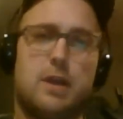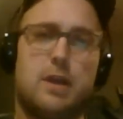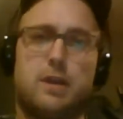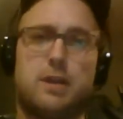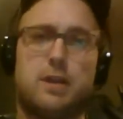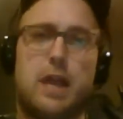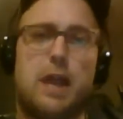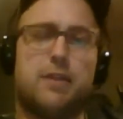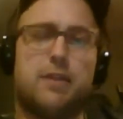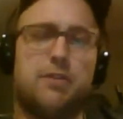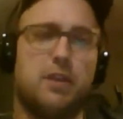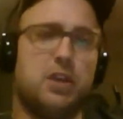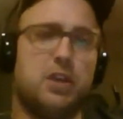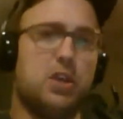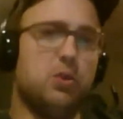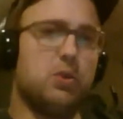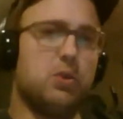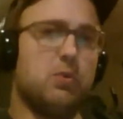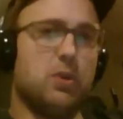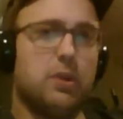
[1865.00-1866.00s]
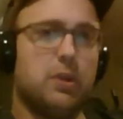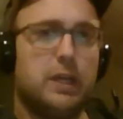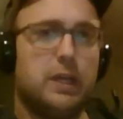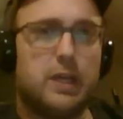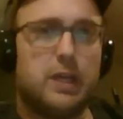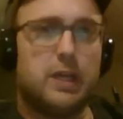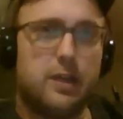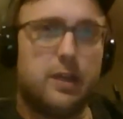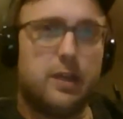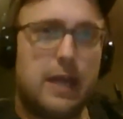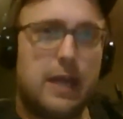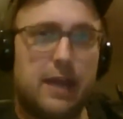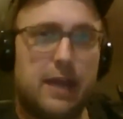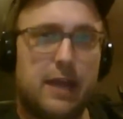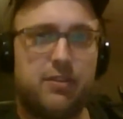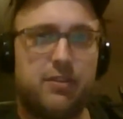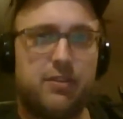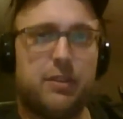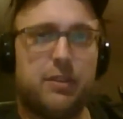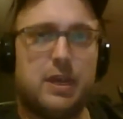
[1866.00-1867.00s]
Yeah, I think you would really,
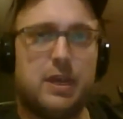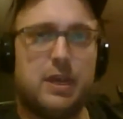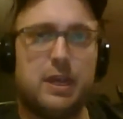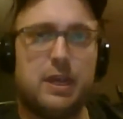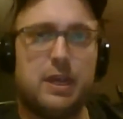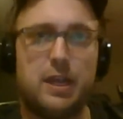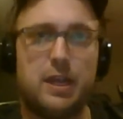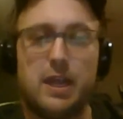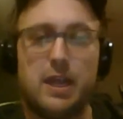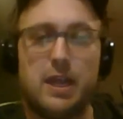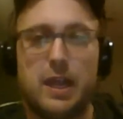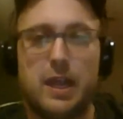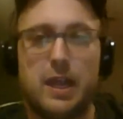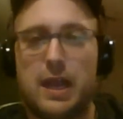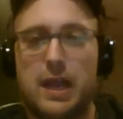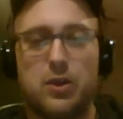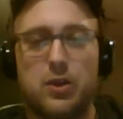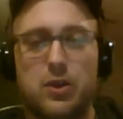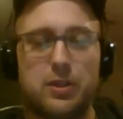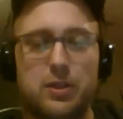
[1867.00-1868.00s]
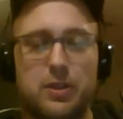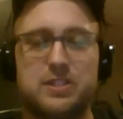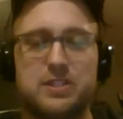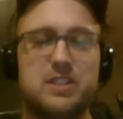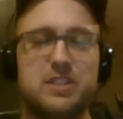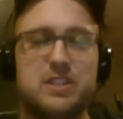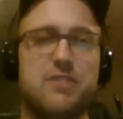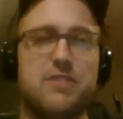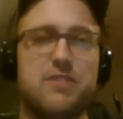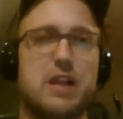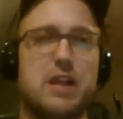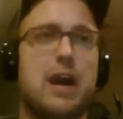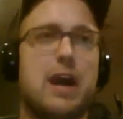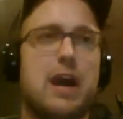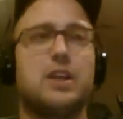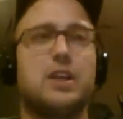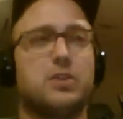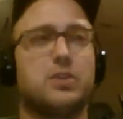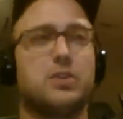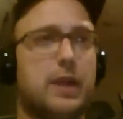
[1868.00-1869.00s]
and I know this isn't even
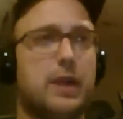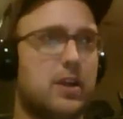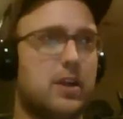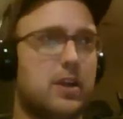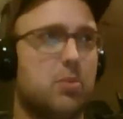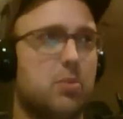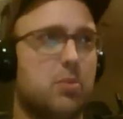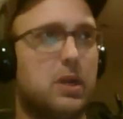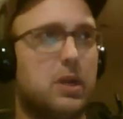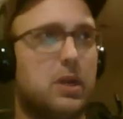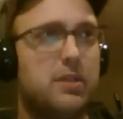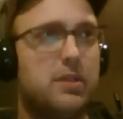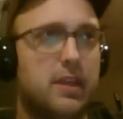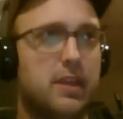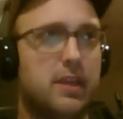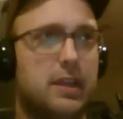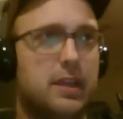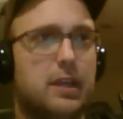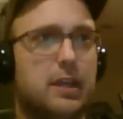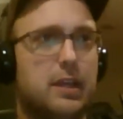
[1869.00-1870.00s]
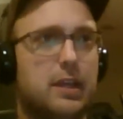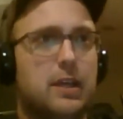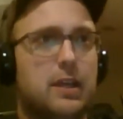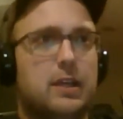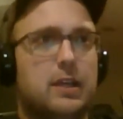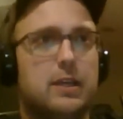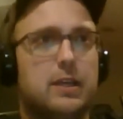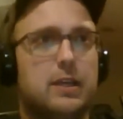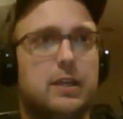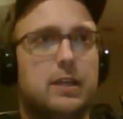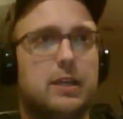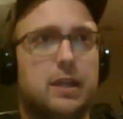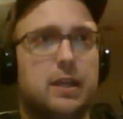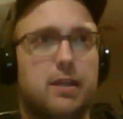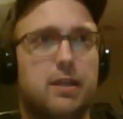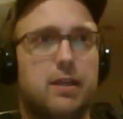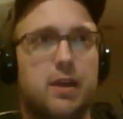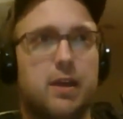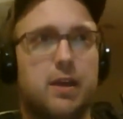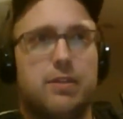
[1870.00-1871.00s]
on your radar, but I think
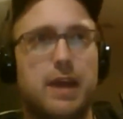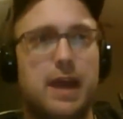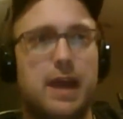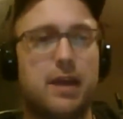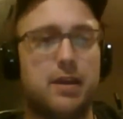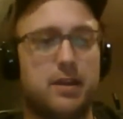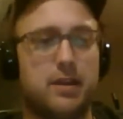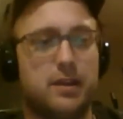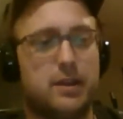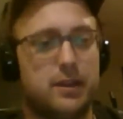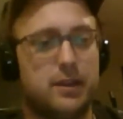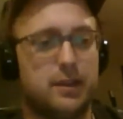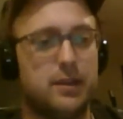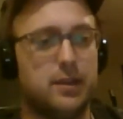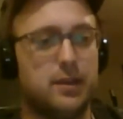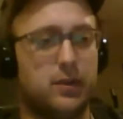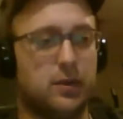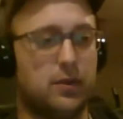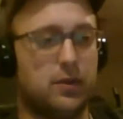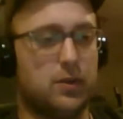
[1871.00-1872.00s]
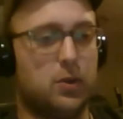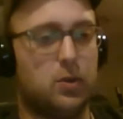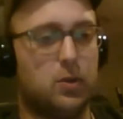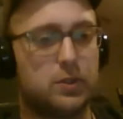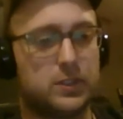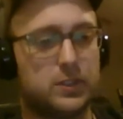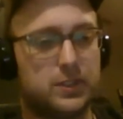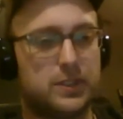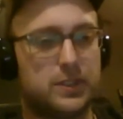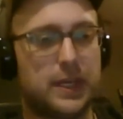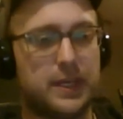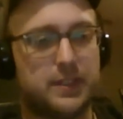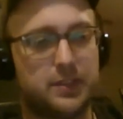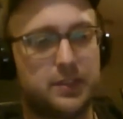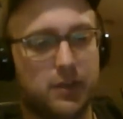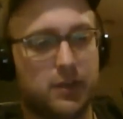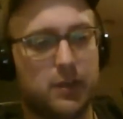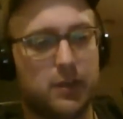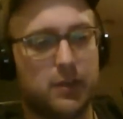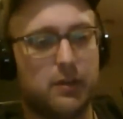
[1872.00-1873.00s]
that whole
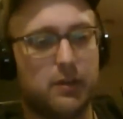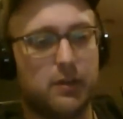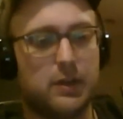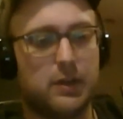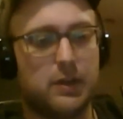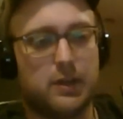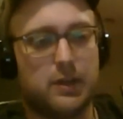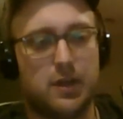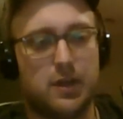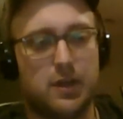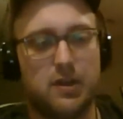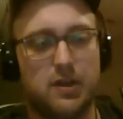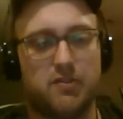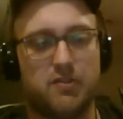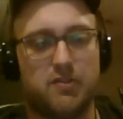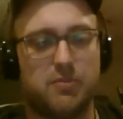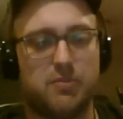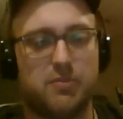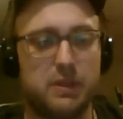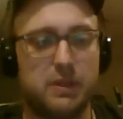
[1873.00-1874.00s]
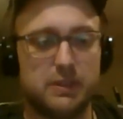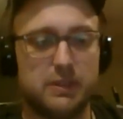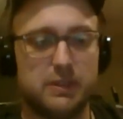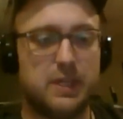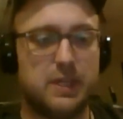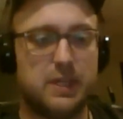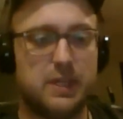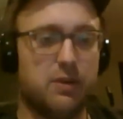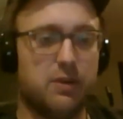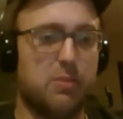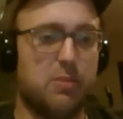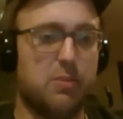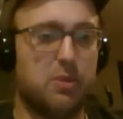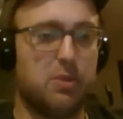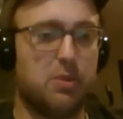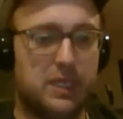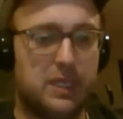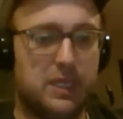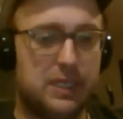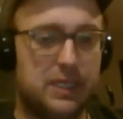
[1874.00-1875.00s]
sector of military,
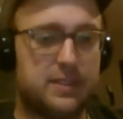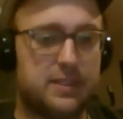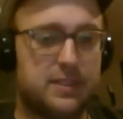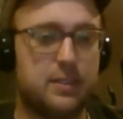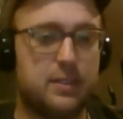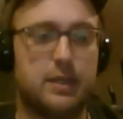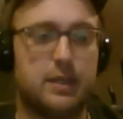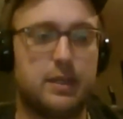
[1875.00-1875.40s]
police,